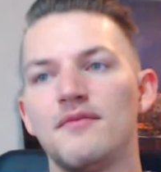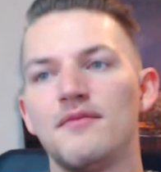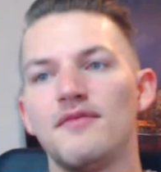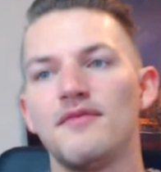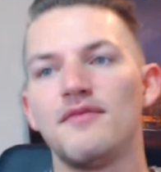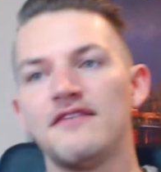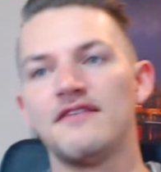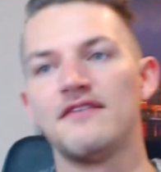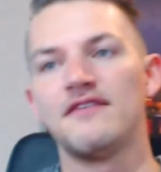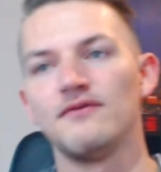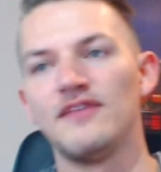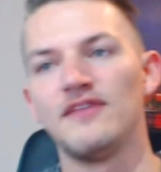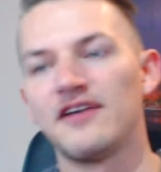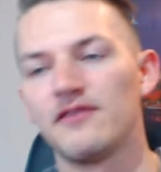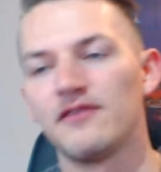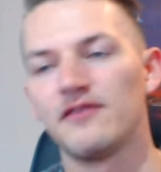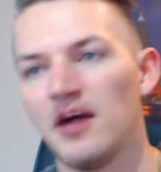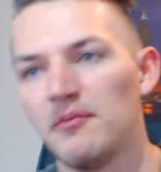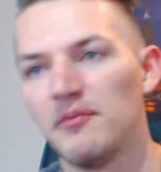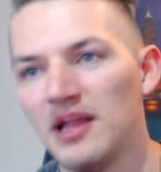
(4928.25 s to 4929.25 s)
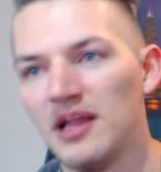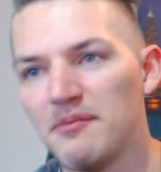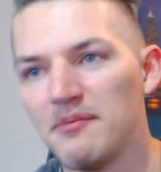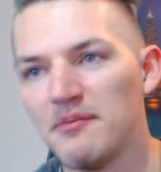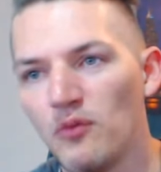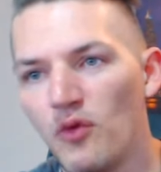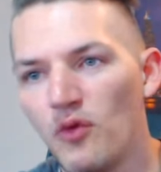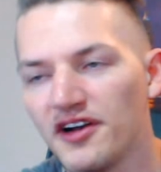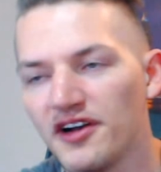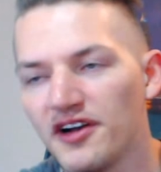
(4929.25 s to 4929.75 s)
that like
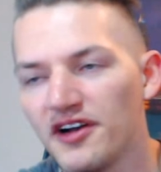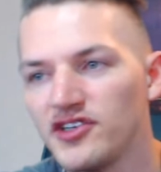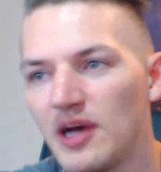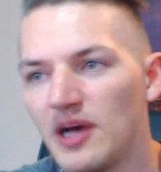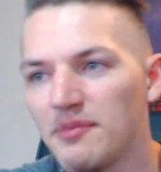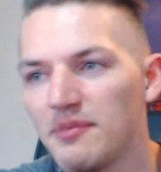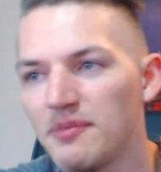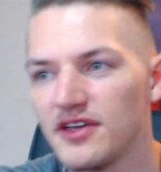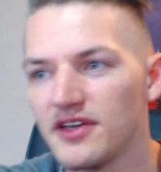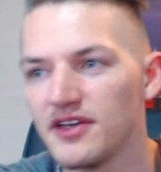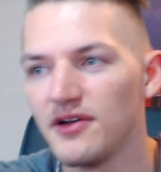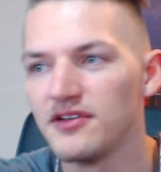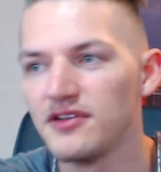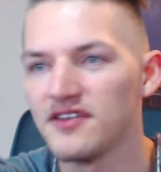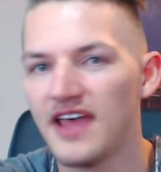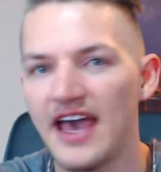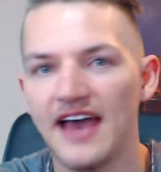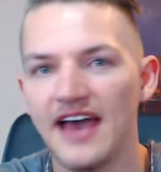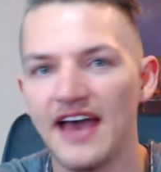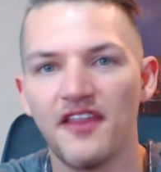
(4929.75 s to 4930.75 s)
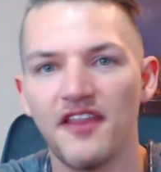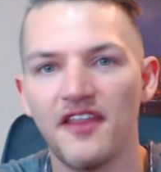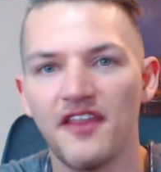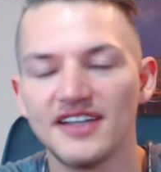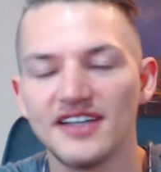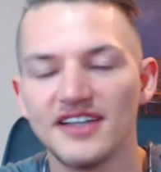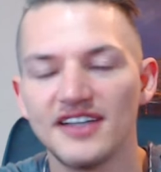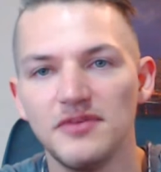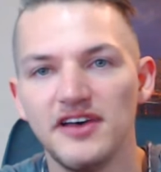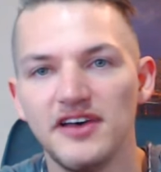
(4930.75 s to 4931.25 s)
one or two episodes that they had the
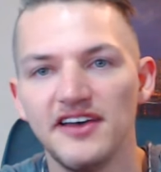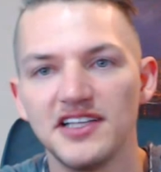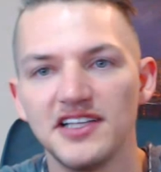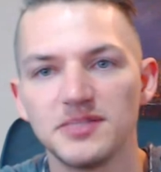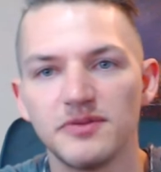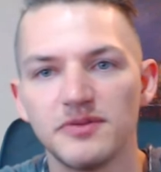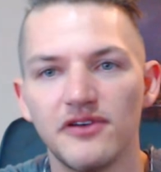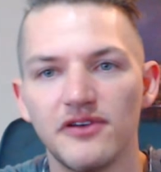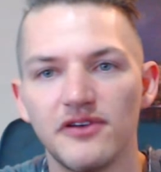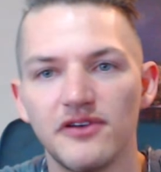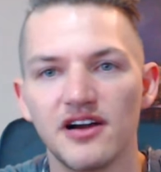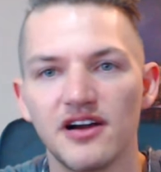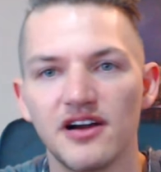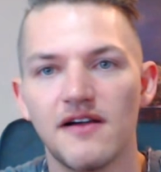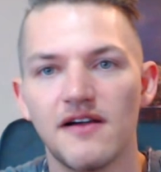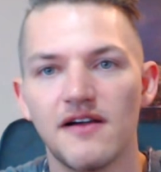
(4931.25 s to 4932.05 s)
Aussie Millions before.